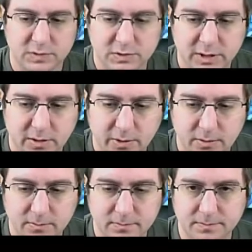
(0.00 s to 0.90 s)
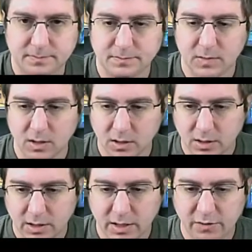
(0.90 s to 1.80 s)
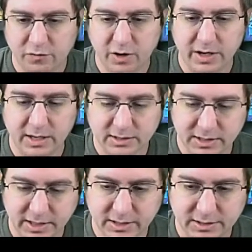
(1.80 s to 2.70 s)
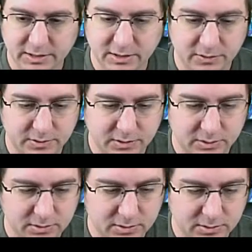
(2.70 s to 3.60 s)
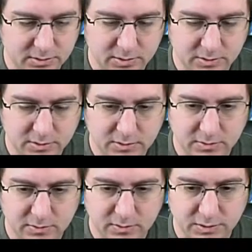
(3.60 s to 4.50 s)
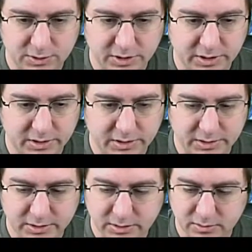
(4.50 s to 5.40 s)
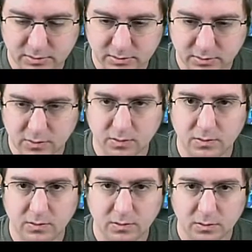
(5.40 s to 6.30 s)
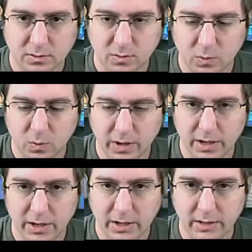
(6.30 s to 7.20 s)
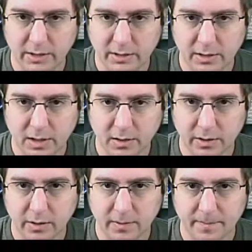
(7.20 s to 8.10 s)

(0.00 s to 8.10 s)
tower. And he's trying to get to the Institute, which is way down here.